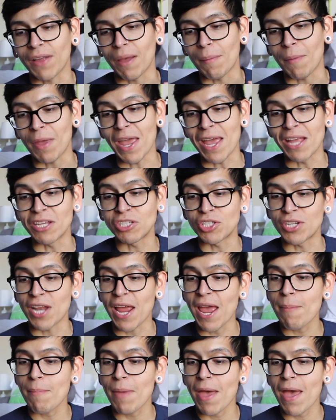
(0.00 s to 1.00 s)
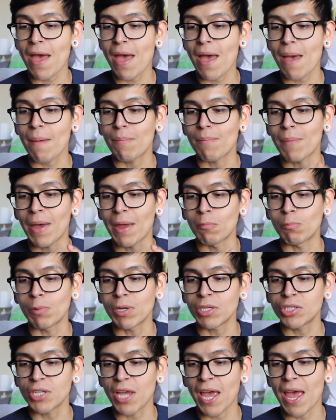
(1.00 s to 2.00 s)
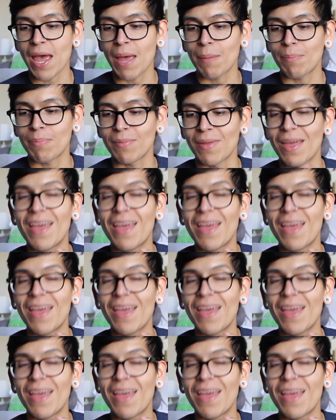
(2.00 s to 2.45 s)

Got my H&M app, my Wish app.